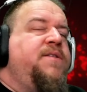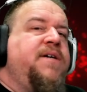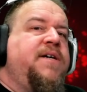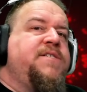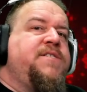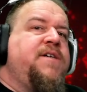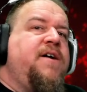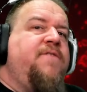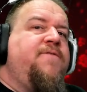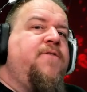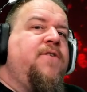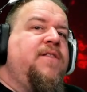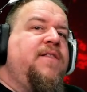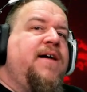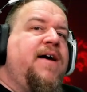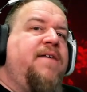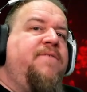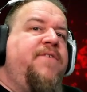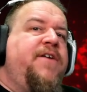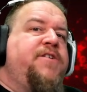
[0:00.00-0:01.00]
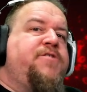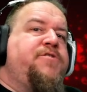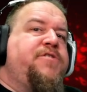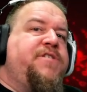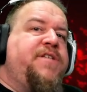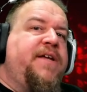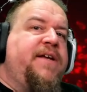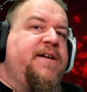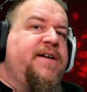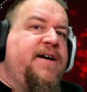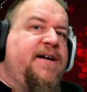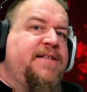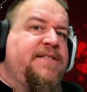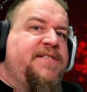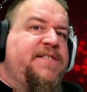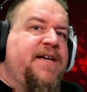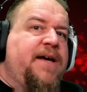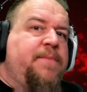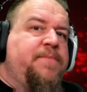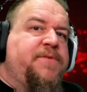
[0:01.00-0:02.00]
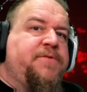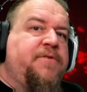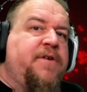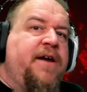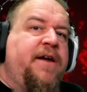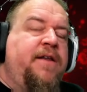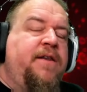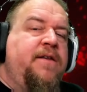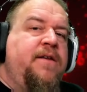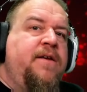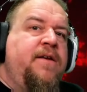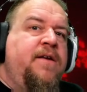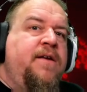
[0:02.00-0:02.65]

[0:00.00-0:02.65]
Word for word: does offer a lot of interesting concepts, right?